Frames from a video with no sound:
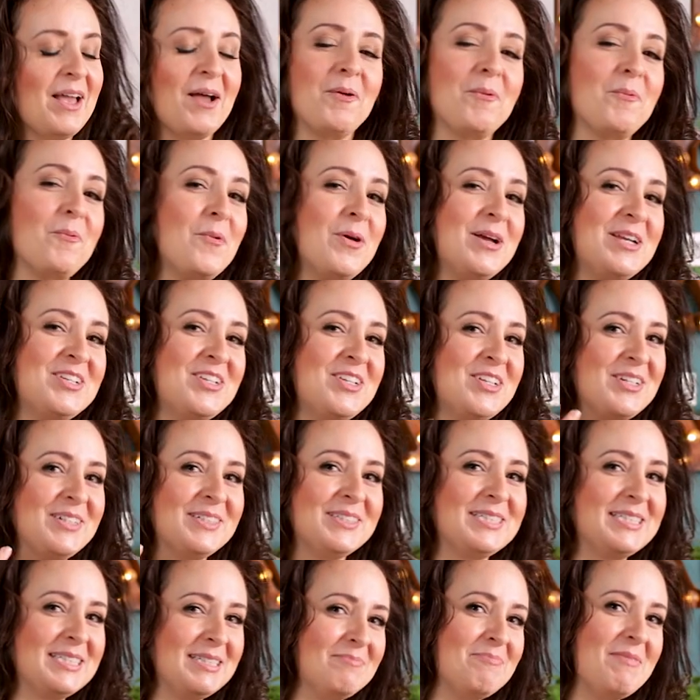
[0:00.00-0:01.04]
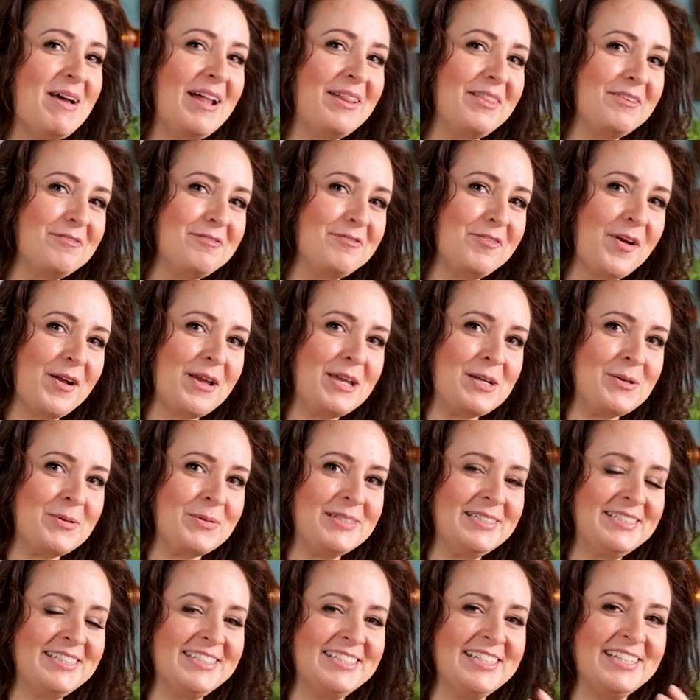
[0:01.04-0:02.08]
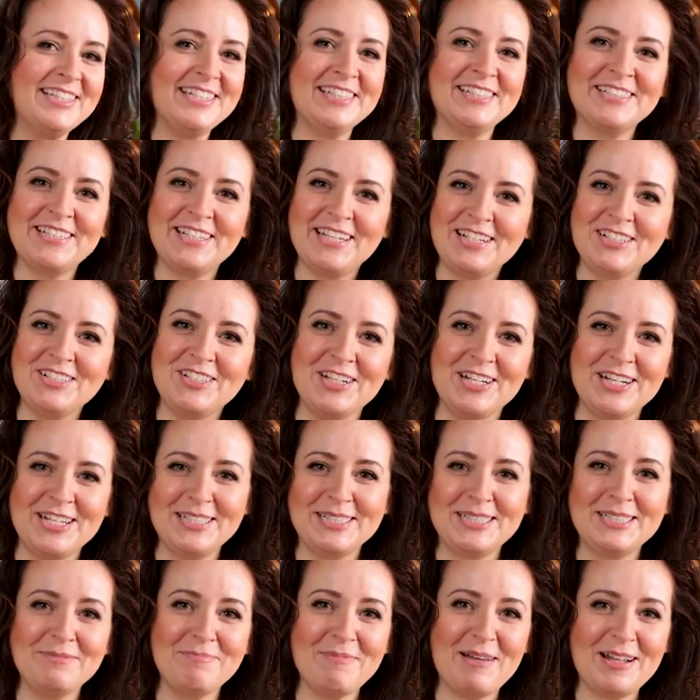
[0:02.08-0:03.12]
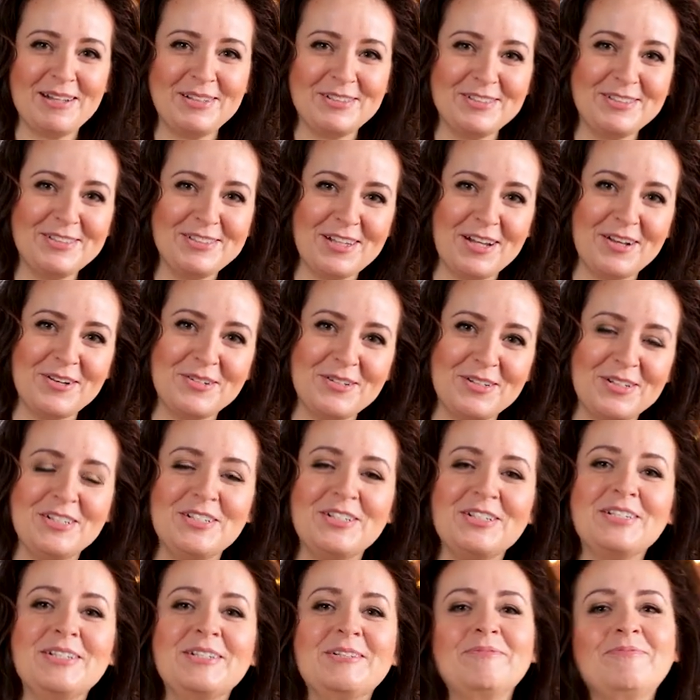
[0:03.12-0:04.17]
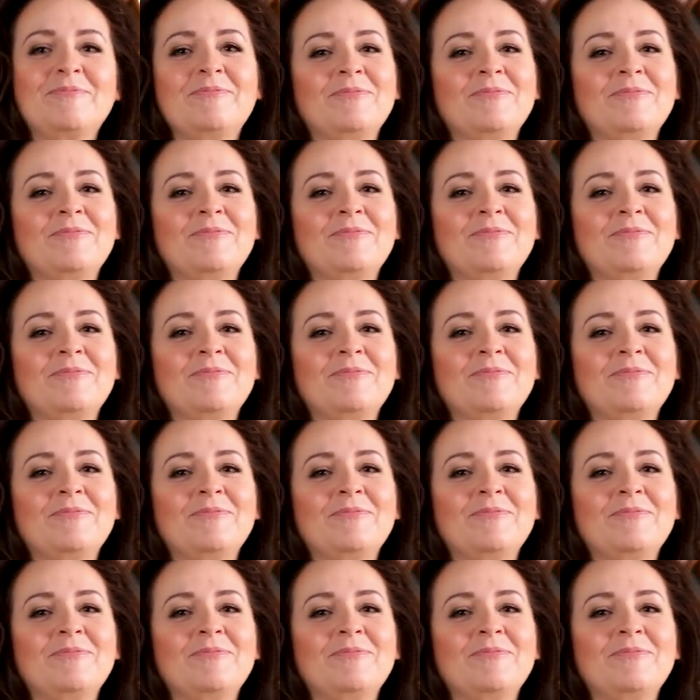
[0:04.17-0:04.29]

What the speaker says: I wish you could smell the fragrances in this kitchen, it smells so good.